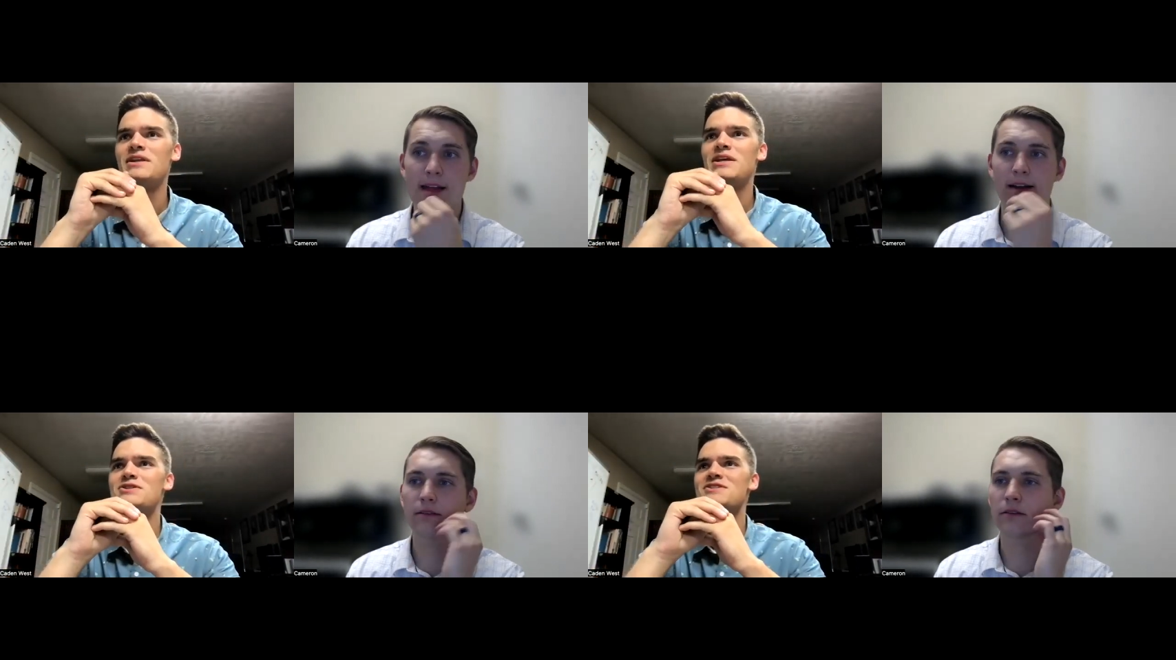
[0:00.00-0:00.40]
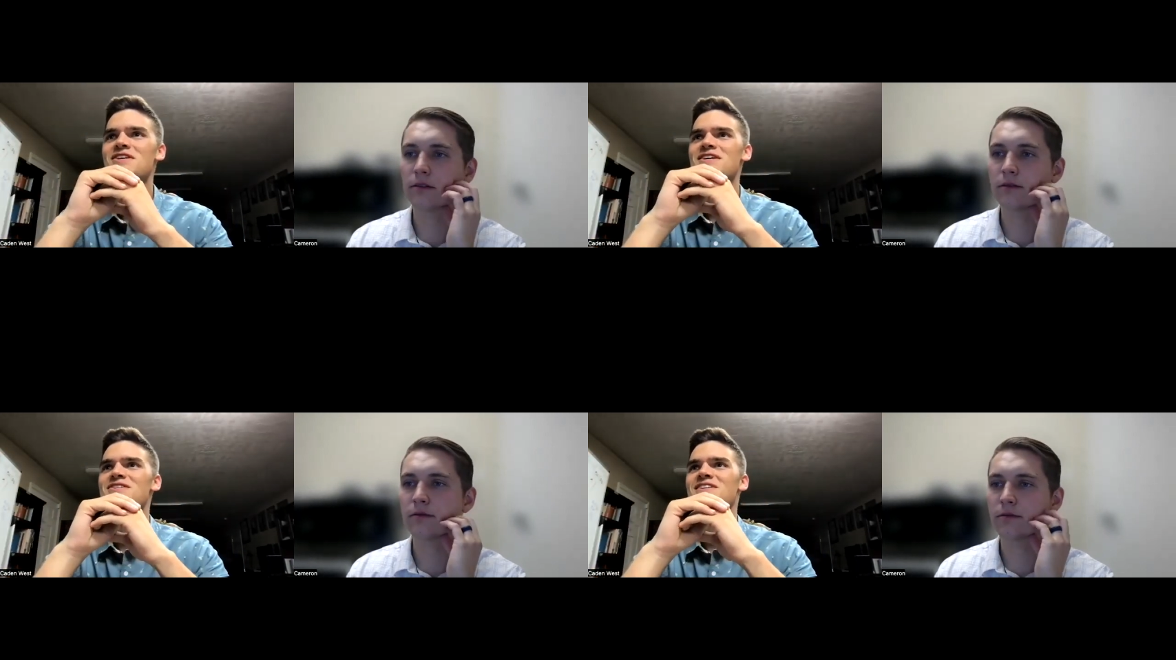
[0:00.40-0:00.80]
Speaker 1: gets
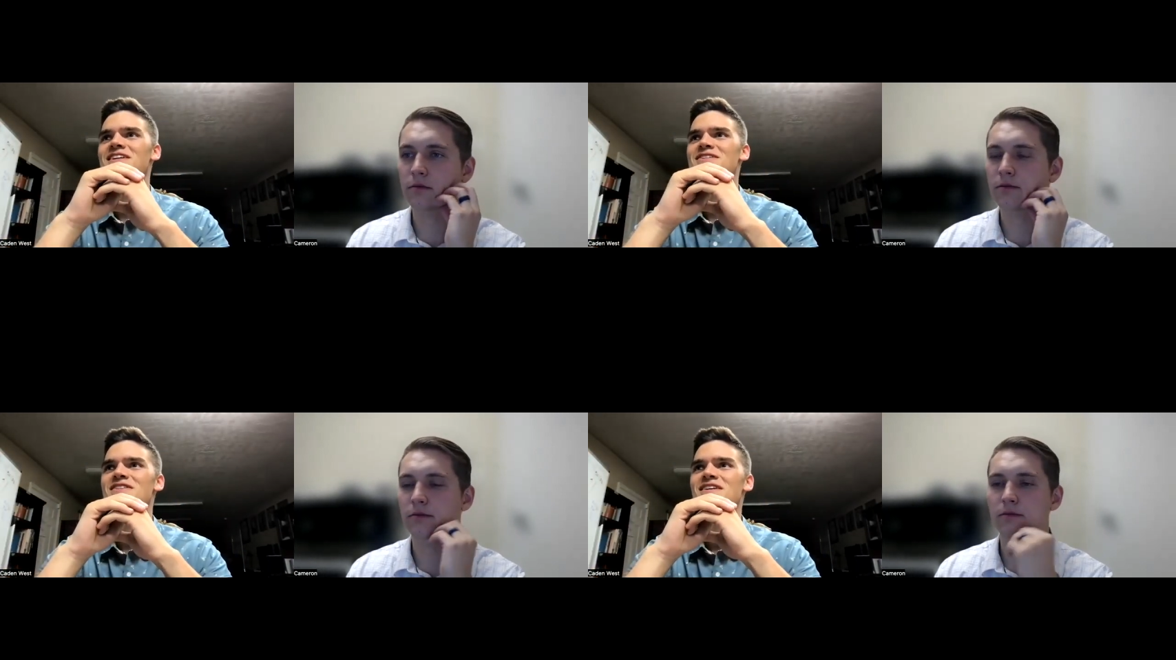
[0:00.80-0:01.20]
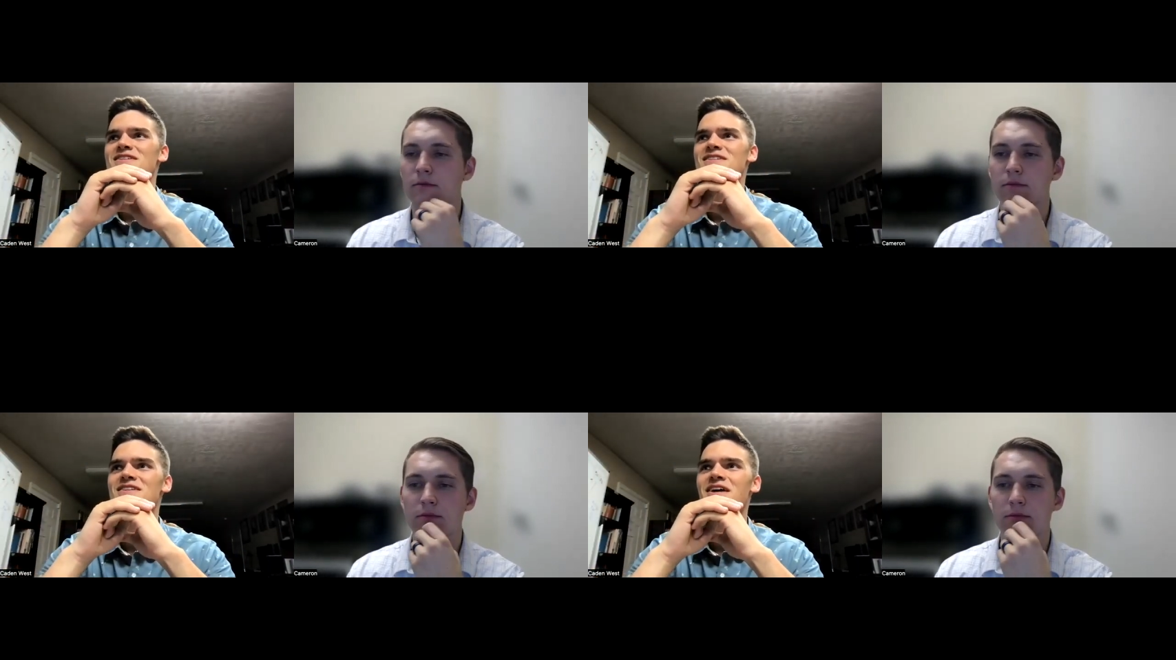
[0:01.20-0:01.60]
this gets
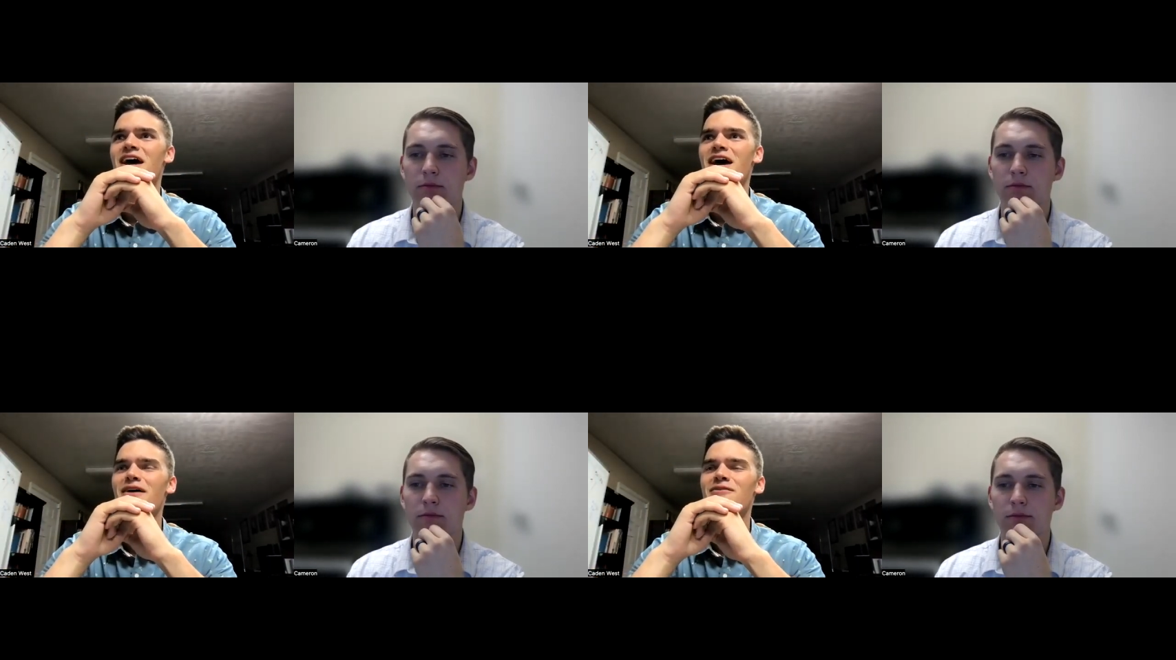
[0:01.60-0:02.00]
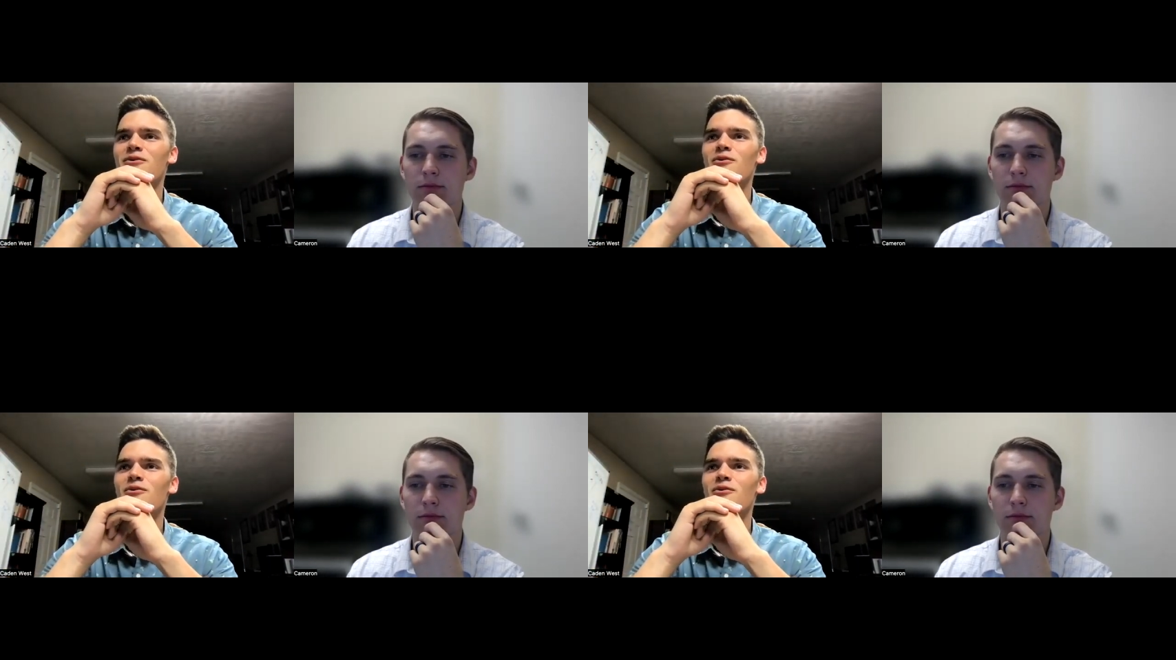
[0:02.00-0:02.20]
this uh,